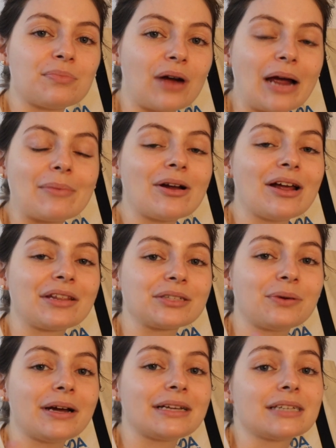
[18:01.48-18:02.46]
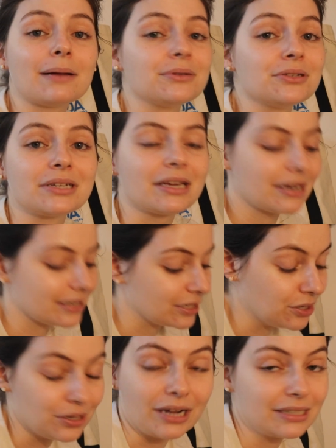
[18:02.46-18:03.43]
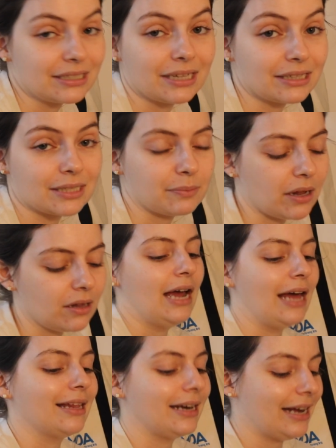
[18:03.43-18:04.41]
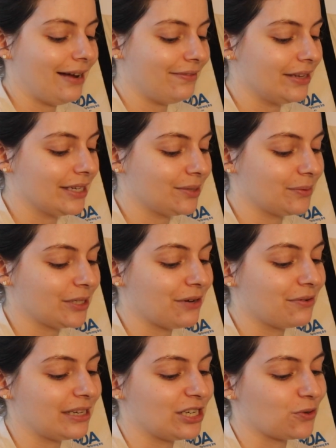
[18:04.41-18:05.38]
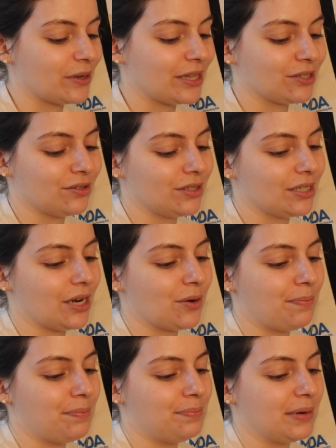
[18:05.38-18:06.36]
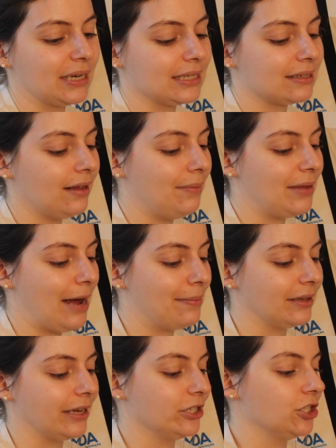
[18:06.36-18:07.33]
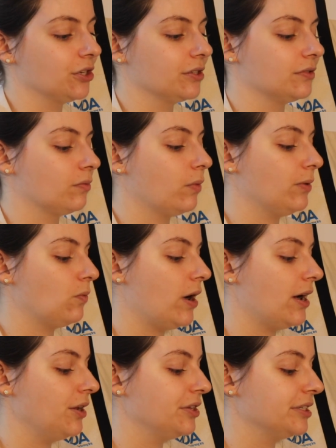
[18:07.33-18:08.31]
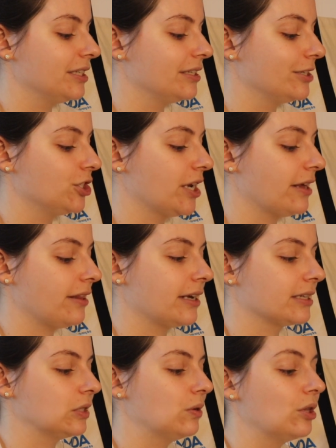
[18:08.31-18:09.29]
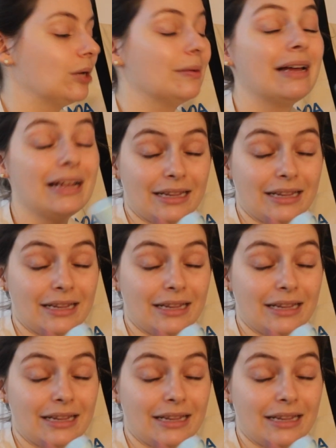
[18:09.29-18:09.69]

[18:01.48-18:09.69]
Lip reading: primer, and that's why I stopped using it, because I could not stand the smell. And then I have this, which I really enjoy. This was a Peanuts collab that happened last year. This from Wet n Wild. This is the Shake It Like a Snow Globe.